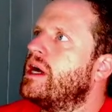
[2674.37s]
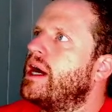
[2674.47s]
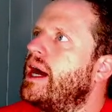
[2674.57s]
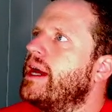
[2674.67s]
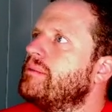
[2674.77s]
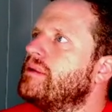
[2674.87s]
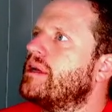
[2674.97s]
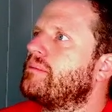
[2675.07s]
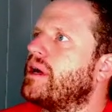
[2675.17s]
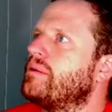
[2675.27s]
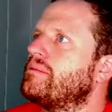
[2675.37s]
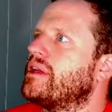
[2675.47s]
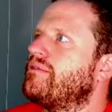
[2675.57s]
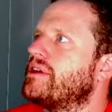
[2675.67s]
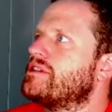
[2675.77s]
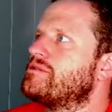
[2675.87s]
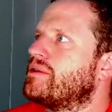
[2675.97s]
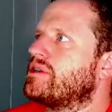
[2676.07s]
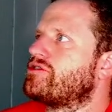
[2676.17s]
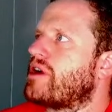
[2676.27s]
am kind of bummed that
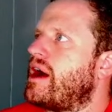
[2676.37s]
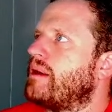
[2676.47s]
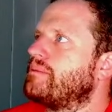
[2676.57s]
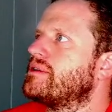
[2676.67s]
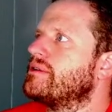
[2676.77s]
Facebook dropped.